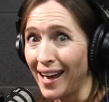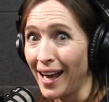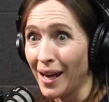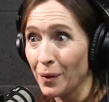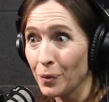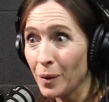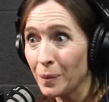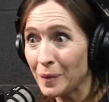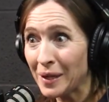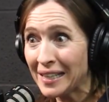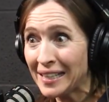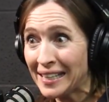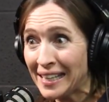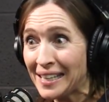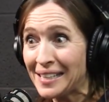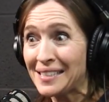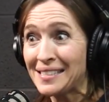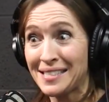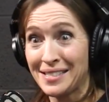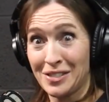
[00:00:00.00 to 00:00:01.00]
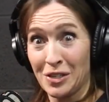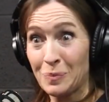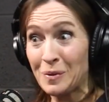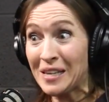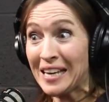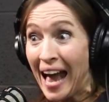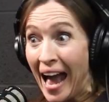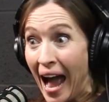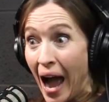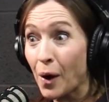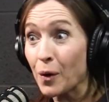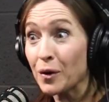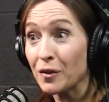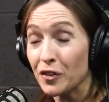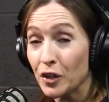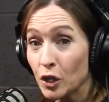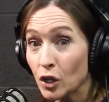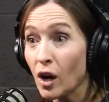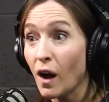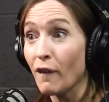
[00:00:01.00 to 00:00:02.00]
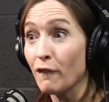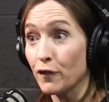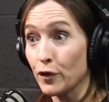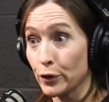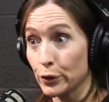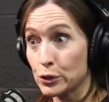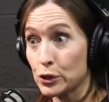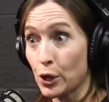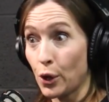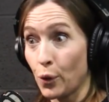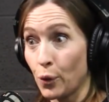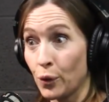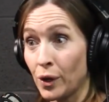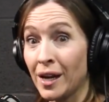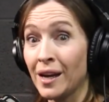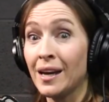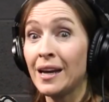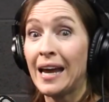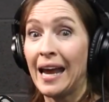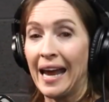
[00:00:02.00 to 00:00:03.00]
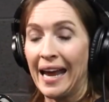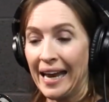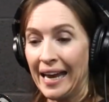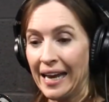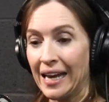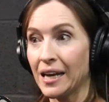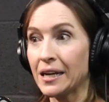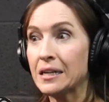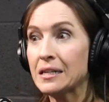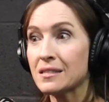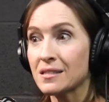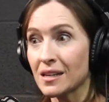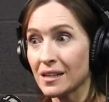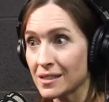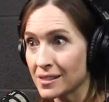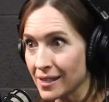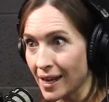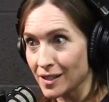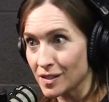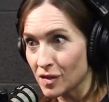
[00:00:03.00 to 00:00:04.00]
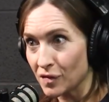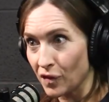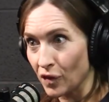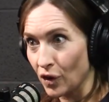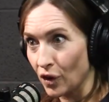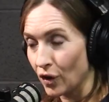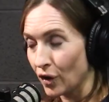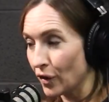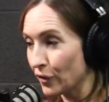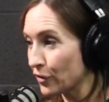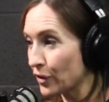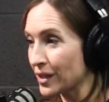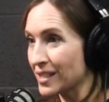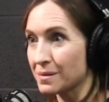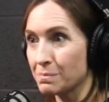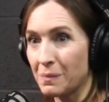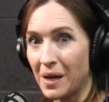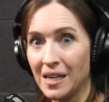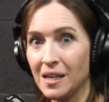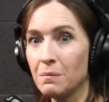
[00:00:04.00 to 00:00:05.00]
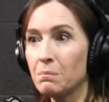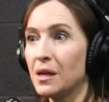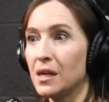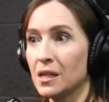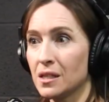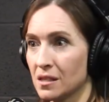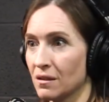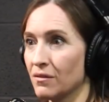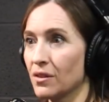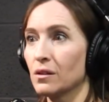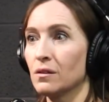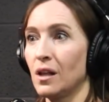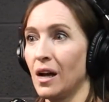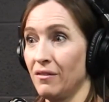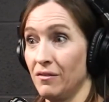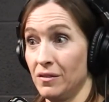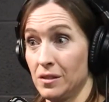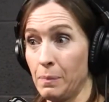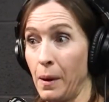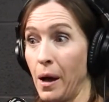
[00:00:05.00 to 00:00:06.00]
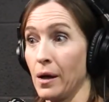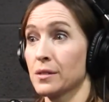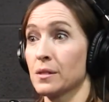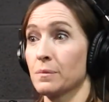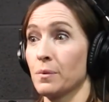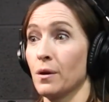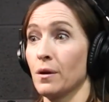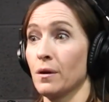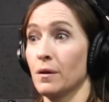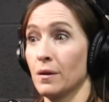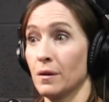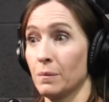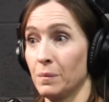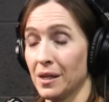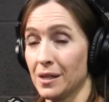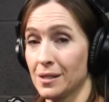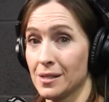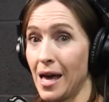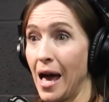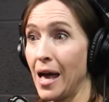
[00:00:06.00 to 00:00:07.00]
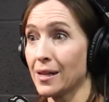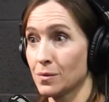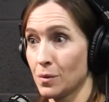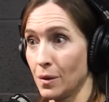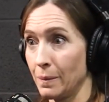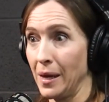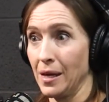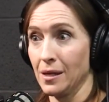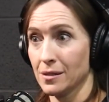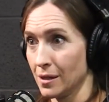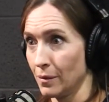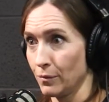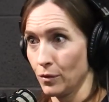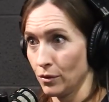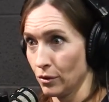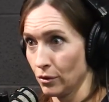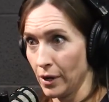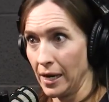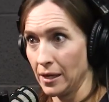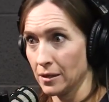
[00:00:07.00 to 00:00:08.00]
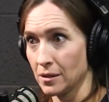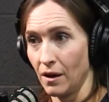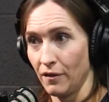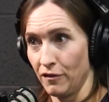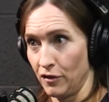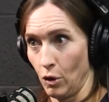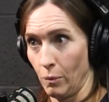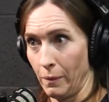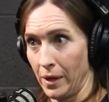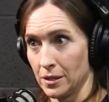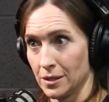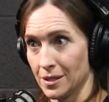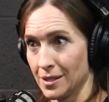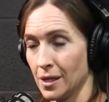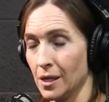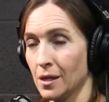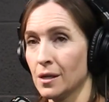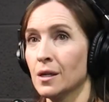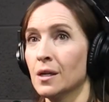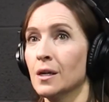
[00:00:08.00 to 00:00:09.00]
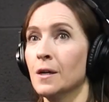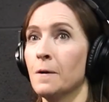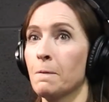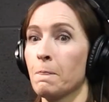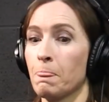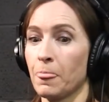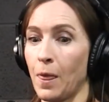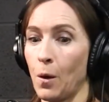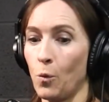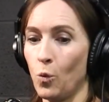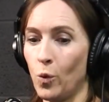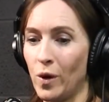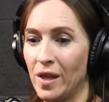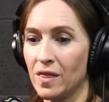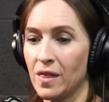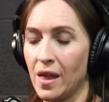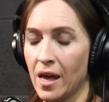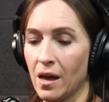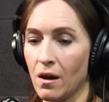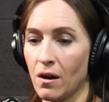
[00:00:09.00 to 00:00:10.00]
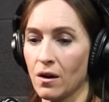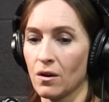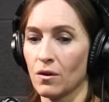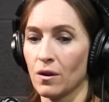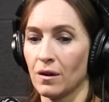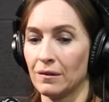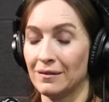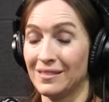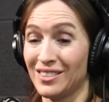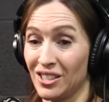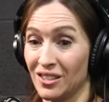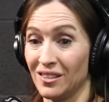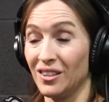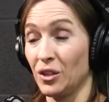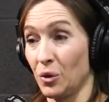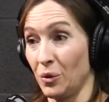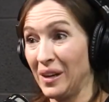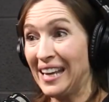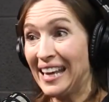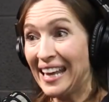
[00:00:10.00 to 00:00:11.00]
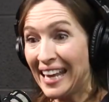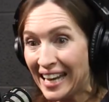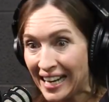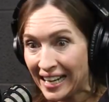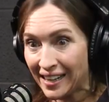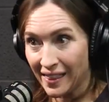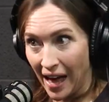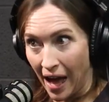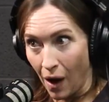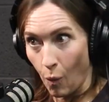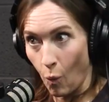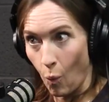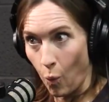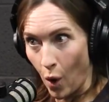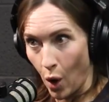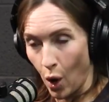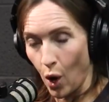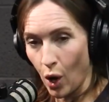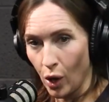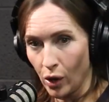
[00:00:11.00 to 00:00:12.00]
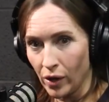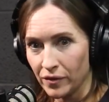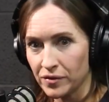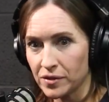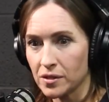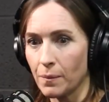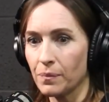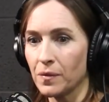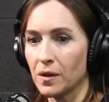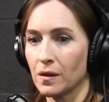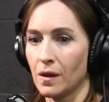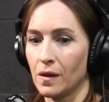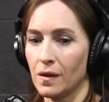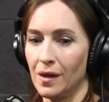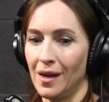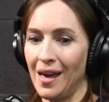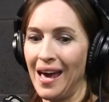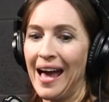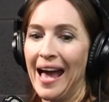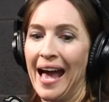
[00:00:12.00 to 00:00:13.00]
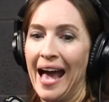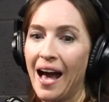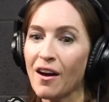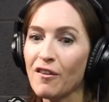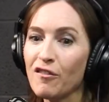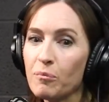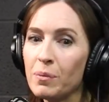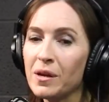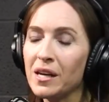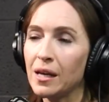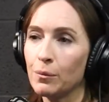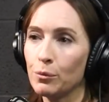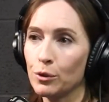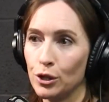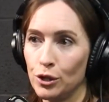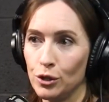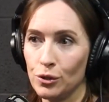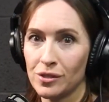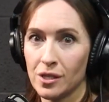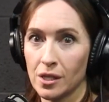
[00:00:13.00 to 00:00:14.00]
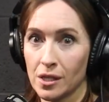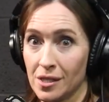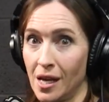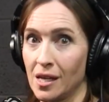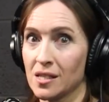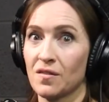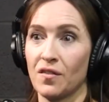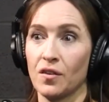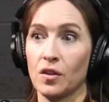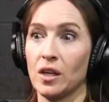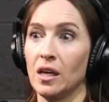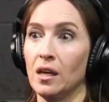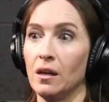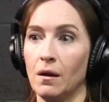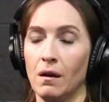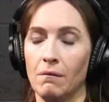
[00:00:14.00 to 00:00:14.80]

I want my kids to be out of their comfort zone and successful for as many minutes of their life as possible. Because that's what makes them great, tough humans. When they are, hitting that wall of something that they have been able to do successfully